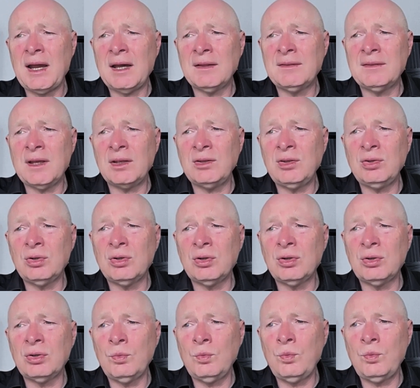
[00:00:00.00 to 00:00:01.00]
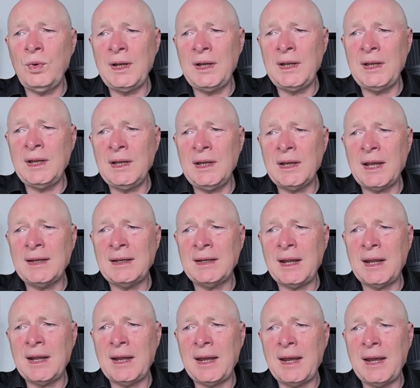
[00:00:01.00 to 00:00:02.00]
and that you're willing
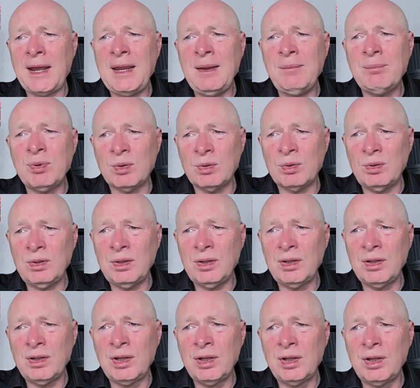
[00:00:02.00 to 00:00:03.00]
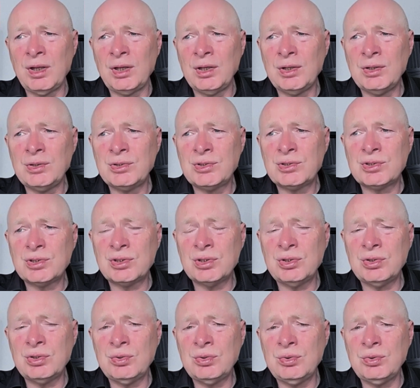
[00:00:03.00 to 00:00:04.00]
and able
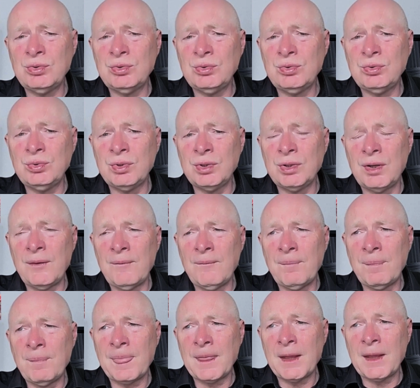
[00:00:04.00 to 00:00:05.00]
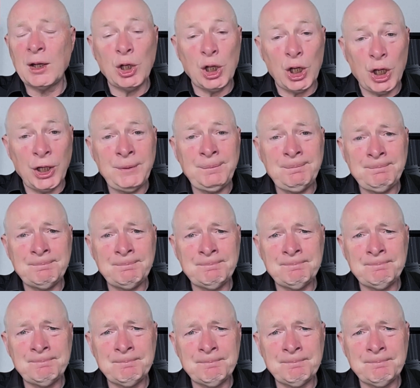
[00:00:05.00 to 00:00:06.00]
to learn,